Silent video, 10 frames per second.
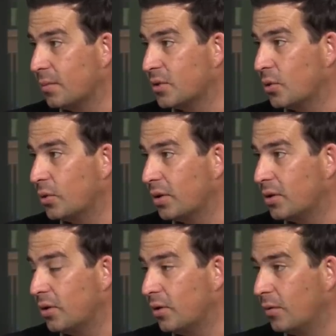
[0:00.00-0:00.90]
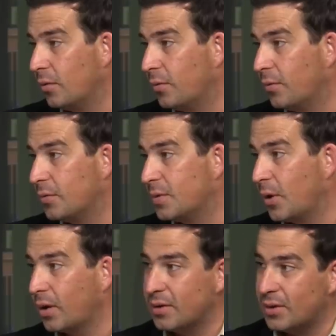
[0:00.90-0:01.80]
I'm sure that you've
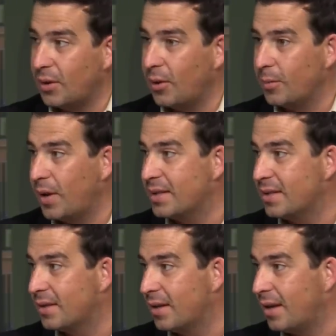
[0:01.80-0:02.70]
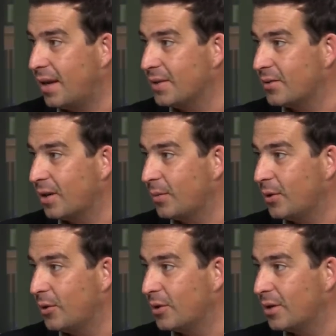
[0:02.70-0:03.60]
spoken to your old mates at the Lions Rugby
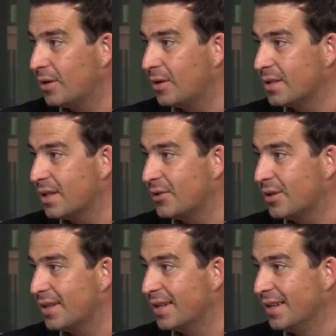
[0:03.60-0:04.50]
Union, etc.